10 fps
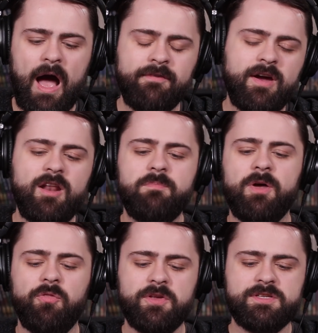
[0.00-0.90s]
I've kind of
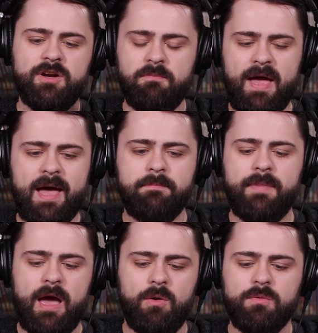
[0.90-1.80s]
built this little
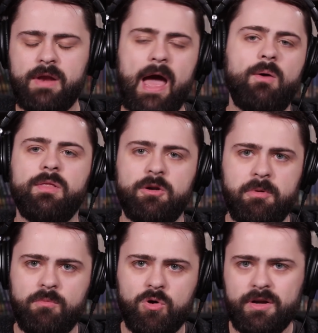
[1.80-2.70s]
map out now a little
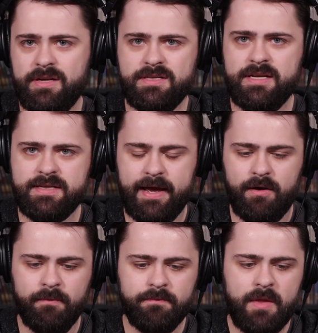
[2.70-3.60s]
bit more in
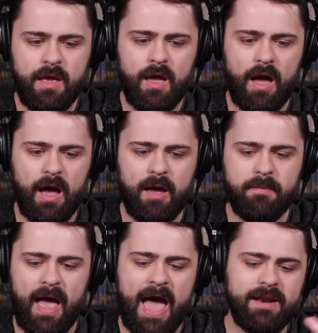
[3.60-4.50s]
detail.
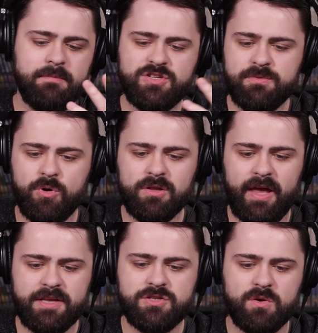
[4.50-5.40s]
Added some more
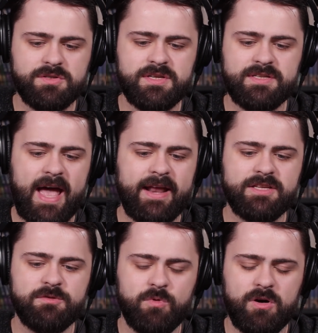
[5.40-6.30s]
light sources,
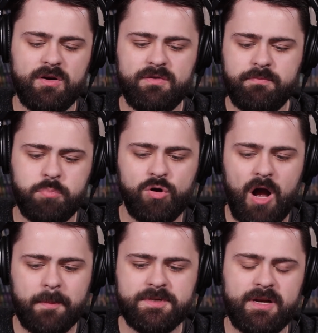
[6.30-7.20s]
added some more
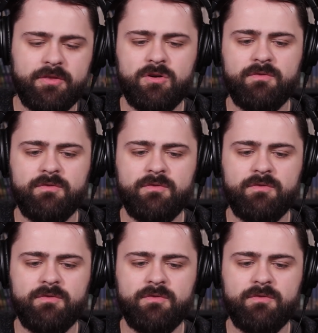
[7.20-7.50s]
props and other